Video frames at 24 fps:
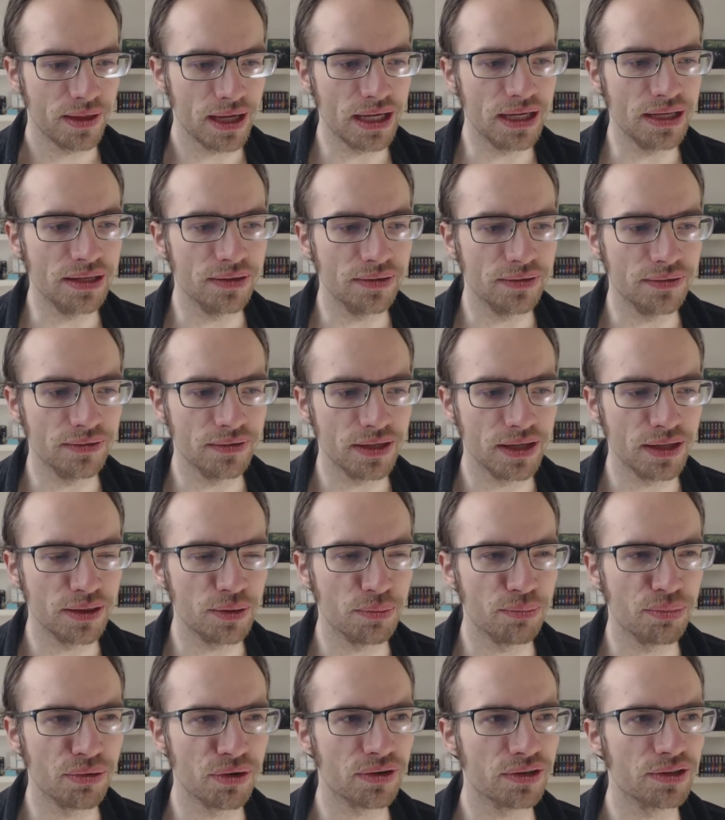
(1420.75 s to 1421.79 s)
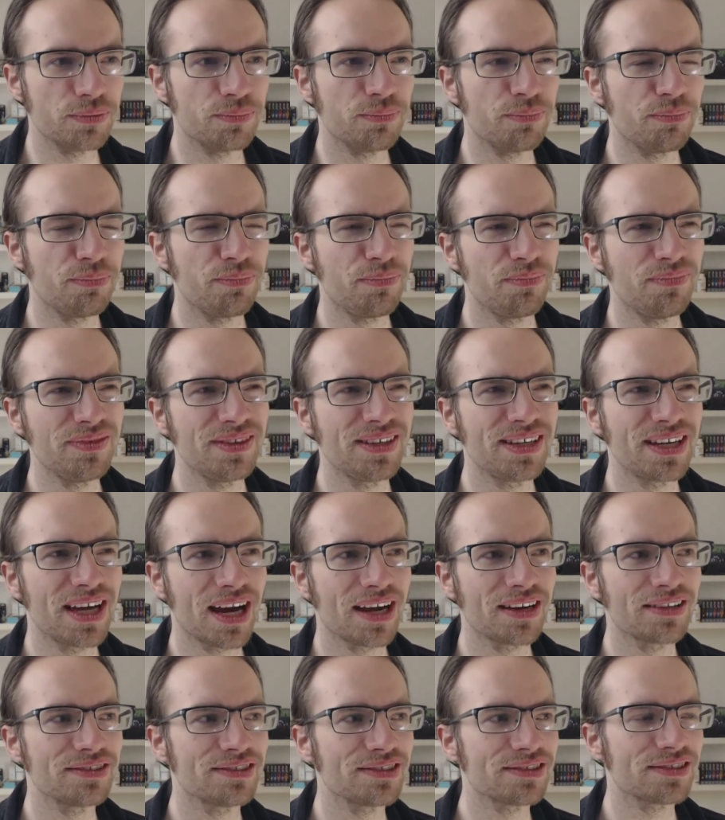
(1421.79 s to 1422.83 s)
In in the book, you
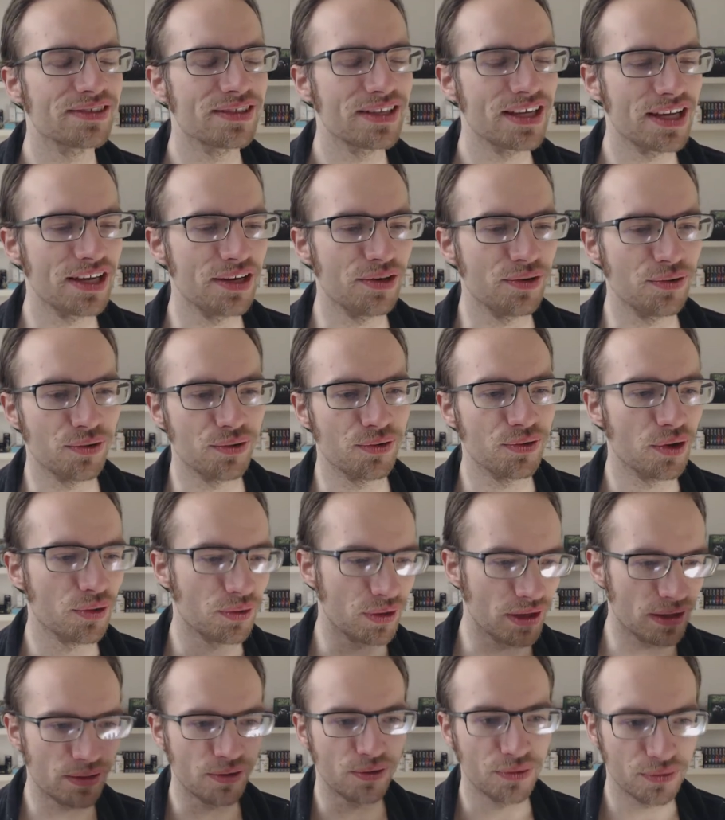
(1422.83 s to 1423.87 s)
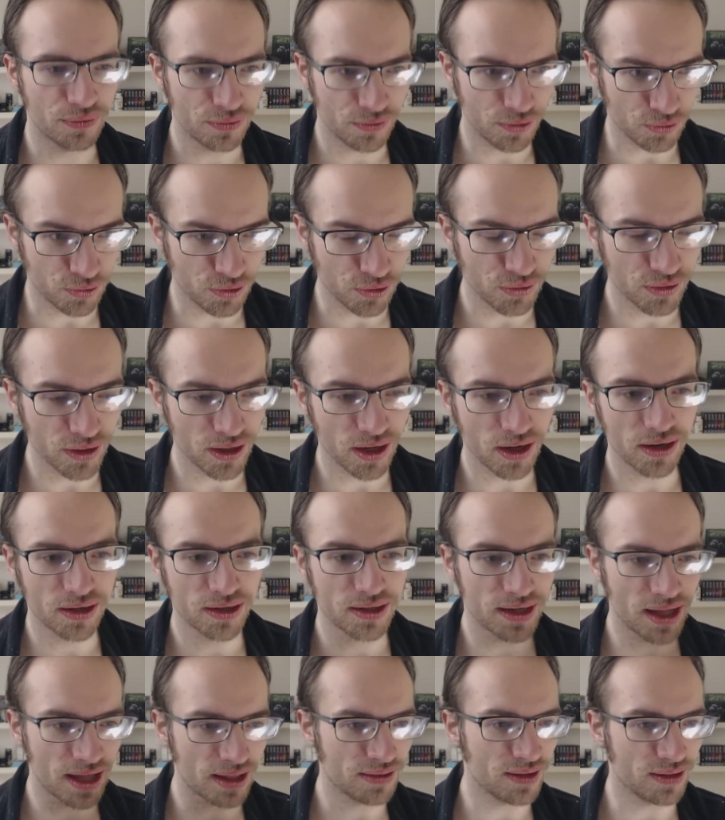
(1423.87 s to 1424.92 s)
kind of just hear, okay, they're they're going on
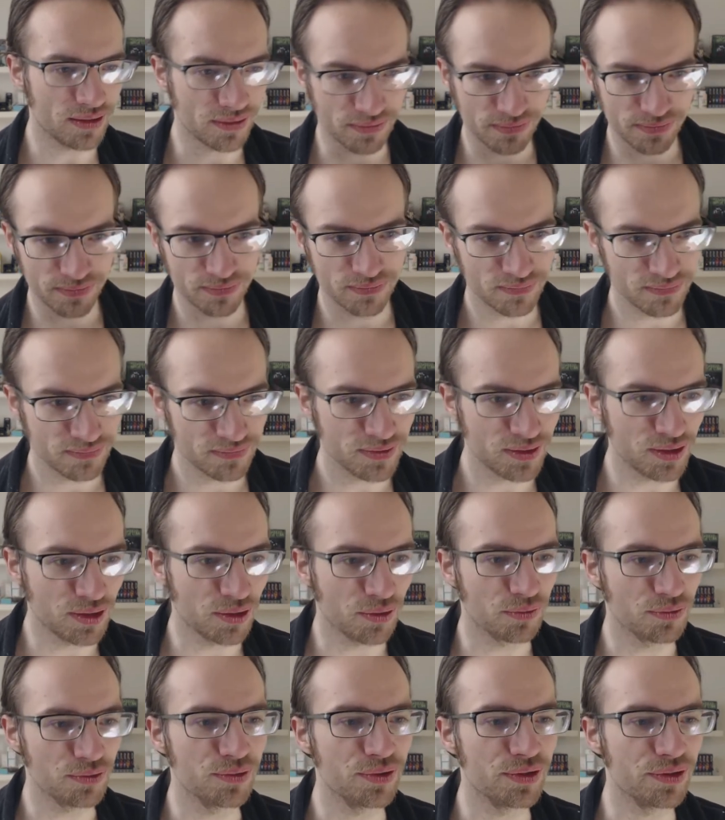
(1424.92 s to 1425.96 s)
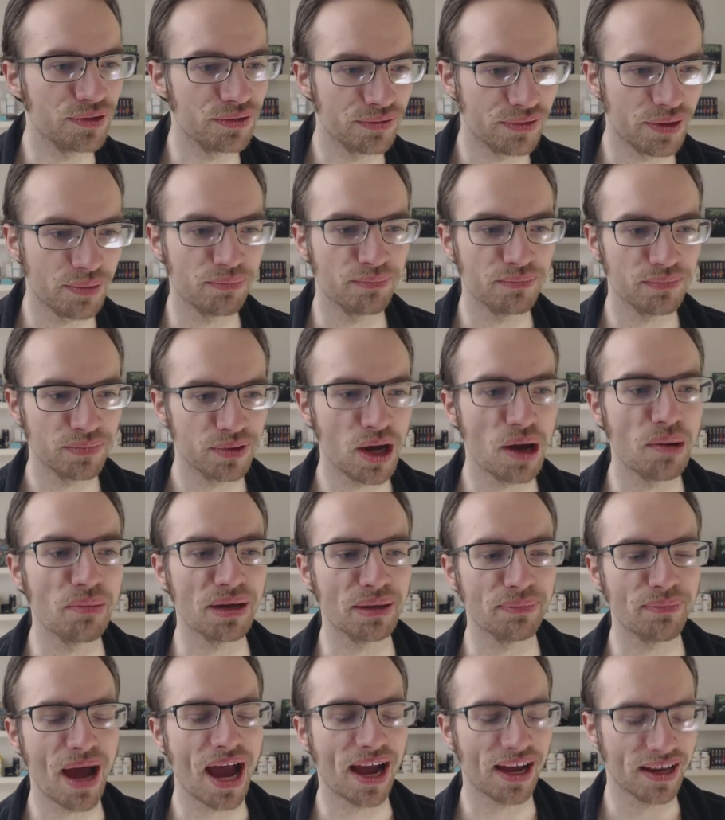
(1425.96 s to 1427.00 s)
it, and then, you know, you hear them
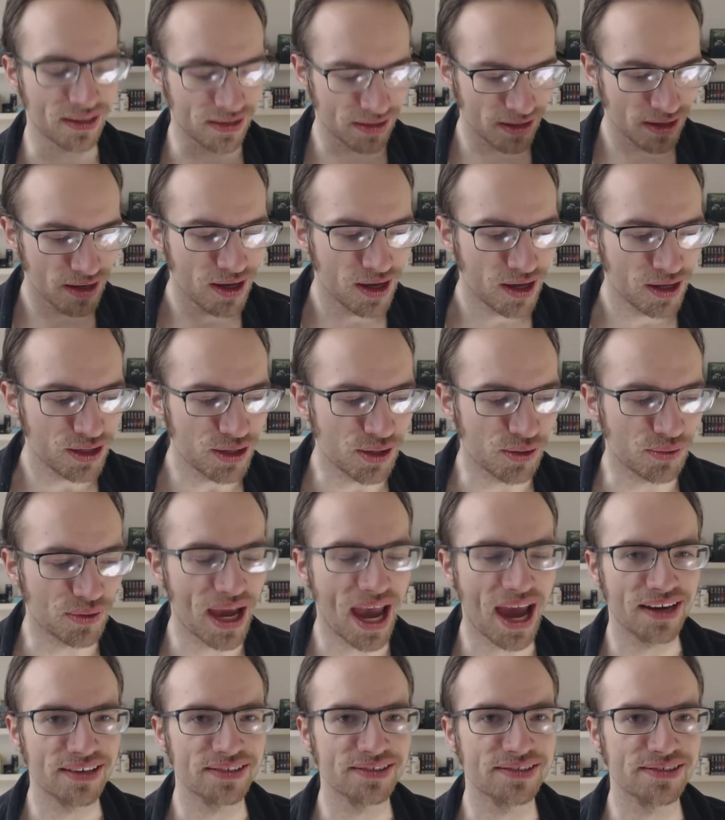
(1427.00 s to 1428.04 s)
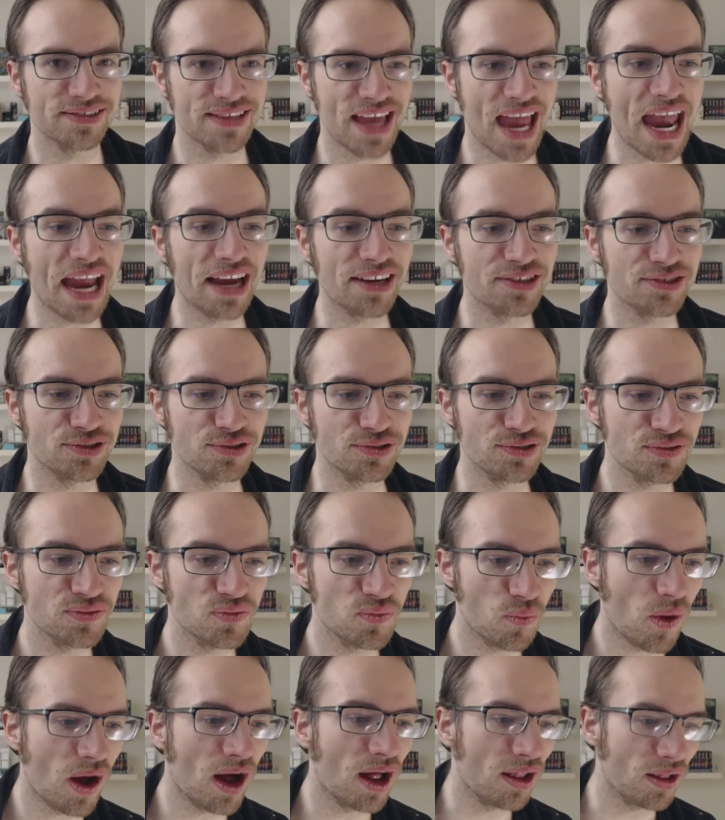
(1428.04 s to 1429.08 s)
coming back, and, you know, Katniss is anxious
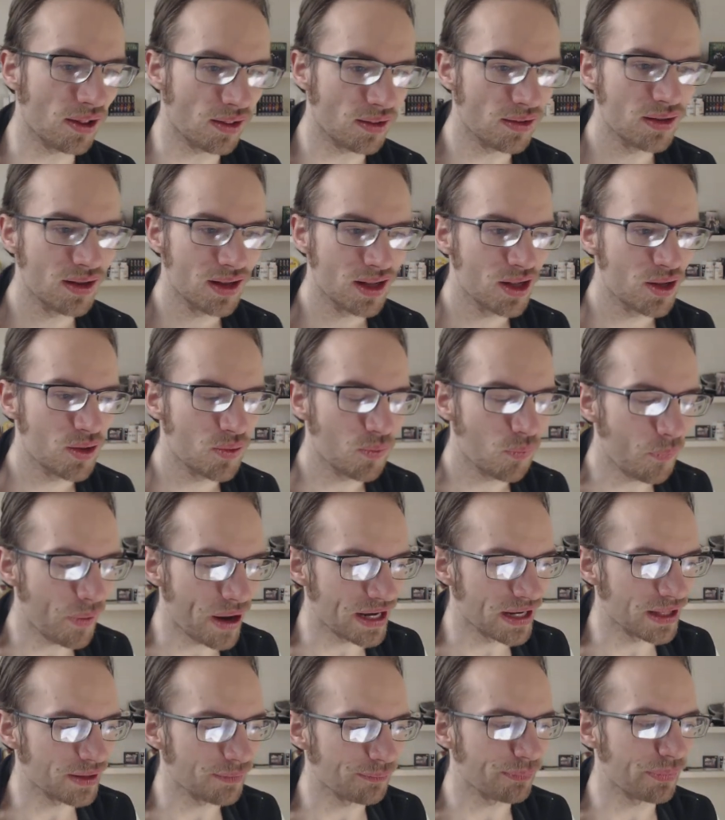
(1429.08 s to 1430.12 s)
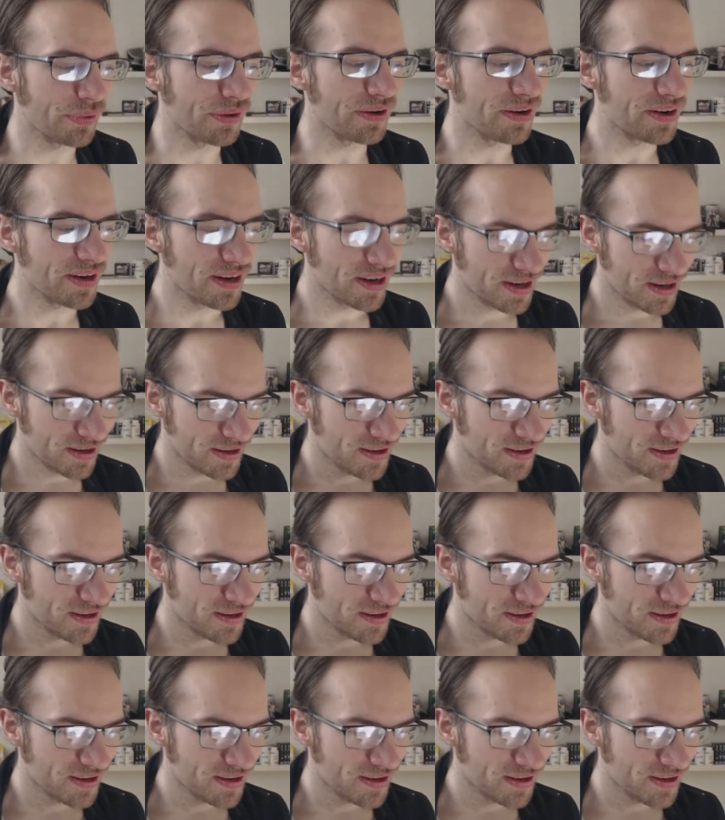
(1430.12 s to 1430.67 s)
while waiting. But